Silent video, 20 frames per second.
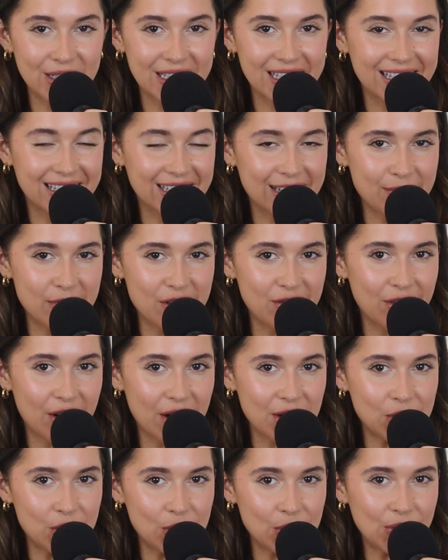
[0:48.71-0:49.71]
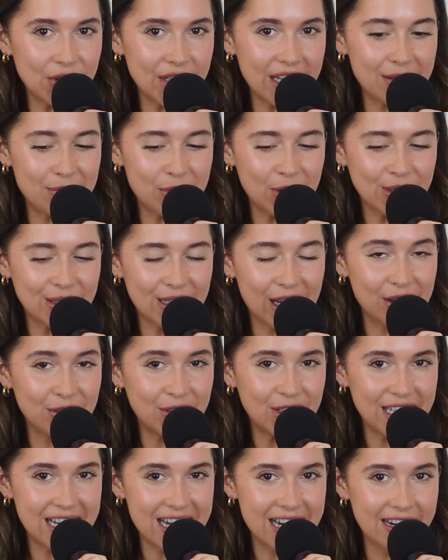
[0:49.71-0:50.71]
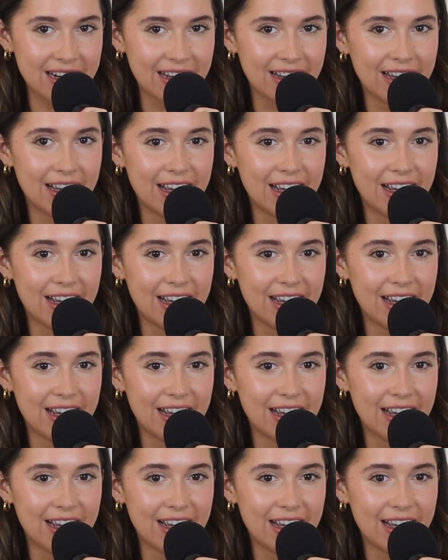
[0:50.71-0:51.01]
This is going to be very juicy because I've seen